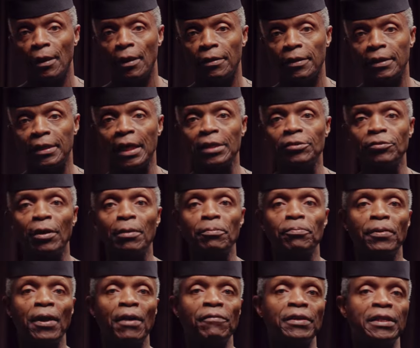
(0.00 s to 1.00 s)
The
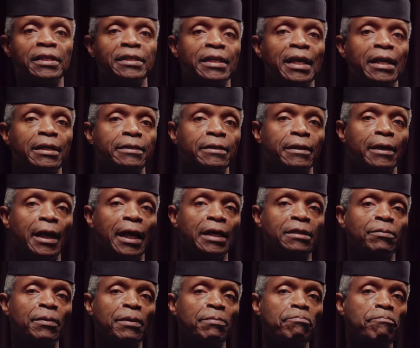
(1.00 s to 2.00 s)
Nigerian private sector
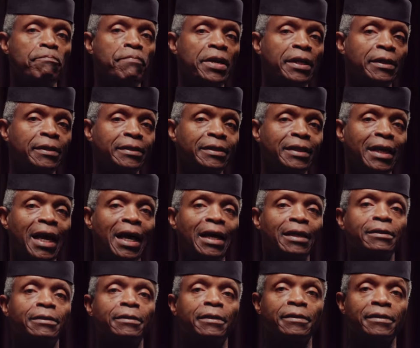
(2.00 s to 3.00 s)
has been built
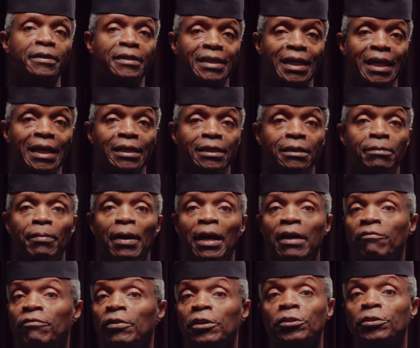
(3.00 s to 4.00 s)
and sustained
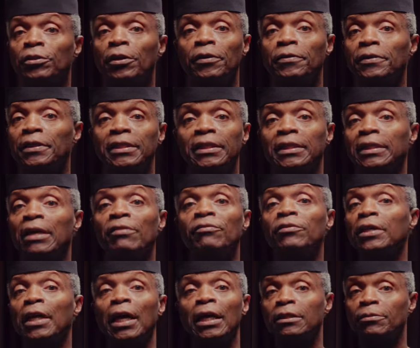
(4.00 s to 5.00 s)
by visionaries in
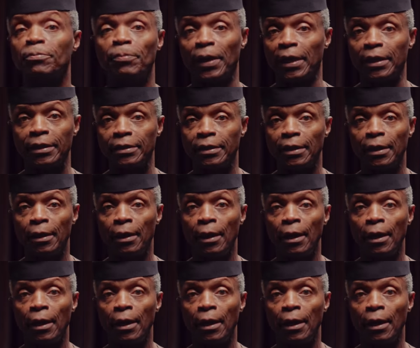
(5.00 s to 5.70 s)
every aspect,